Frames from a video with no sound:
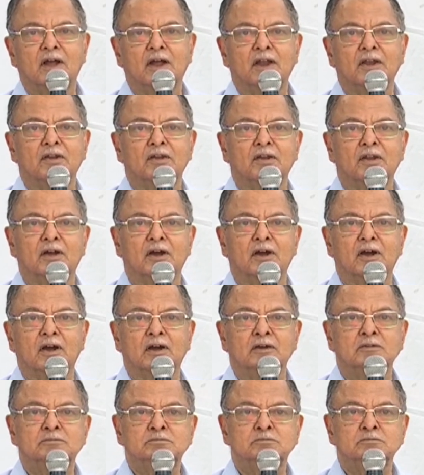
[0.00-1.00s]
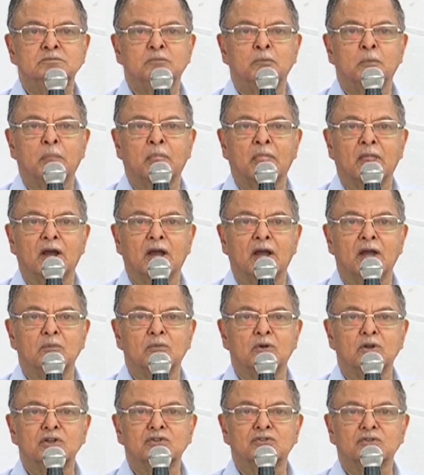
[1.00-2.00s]
And I
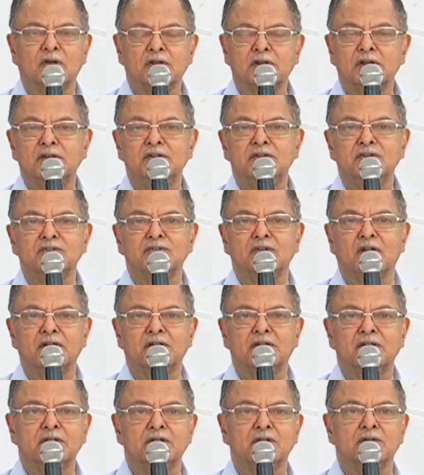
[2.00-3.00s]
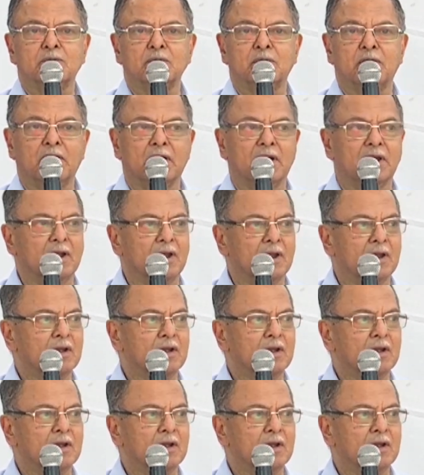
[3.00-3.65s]
am only sorry he is not here today.